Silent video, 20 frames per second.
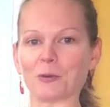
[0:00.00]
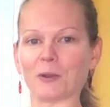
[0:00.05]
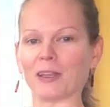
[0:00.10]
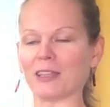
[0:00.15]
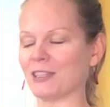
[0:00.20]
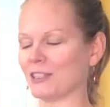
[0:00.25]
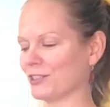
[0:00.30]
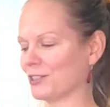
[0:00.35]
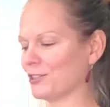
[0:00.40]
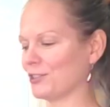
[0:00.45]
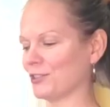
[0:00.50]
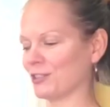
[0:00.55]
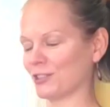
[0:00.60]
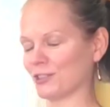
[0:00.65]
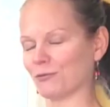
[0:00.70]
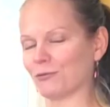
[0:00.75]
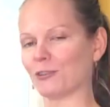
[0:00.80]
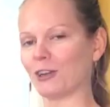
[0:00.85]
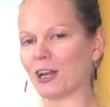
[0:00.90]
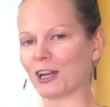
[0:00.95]
the way, this is
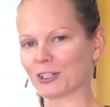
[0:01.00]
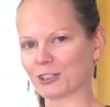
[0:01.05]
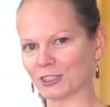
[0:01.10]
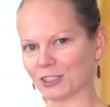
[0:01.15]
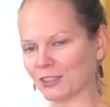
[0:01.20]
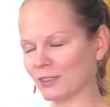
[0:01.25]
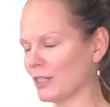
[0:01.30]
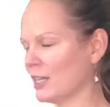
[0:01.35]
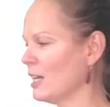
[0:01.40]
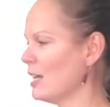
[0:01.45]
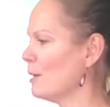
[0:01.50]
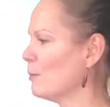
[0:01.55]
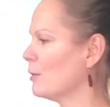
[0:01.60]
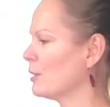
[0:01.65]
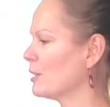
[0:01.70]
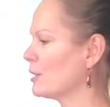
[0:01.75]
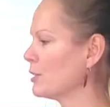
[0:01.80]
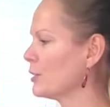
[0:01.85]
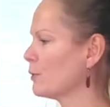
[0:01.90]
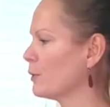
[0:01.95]
just a fraction,
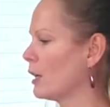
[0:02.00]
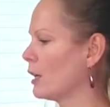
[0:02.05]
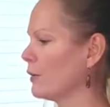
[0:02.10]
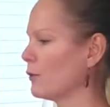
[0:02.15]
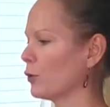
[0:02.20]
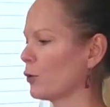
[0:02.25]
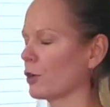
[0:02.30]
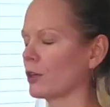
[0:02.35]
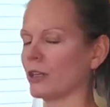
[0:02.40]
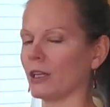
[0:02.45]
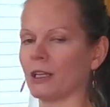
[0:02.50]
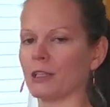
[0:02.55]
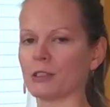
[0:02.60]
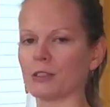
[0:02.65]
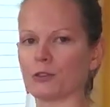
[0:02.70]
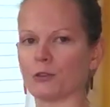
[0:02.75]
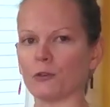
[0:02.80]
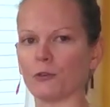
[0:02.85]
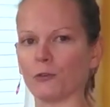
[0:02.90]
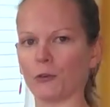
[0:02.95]
but this is what I've
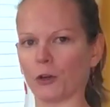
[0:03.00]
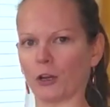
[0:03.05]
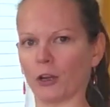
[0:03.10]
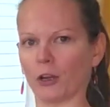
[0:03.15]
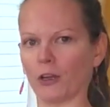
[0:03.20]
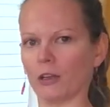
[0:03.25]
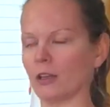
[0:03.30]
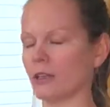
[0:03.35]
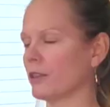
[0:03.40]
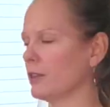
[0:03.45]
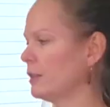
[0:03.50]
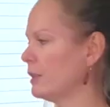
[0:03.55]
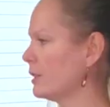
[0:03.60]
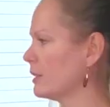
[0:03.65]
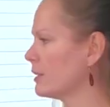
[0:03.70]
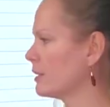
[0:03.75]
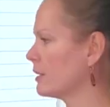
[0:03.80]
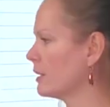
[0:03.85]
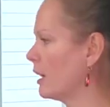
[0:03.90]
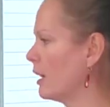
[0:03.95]
organized so far.
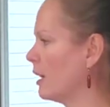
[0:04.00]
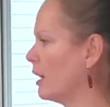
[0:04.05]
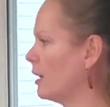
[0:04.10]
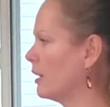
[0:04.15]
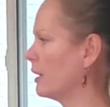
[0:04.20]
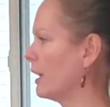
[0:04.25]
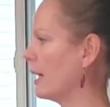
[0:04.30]
This uh,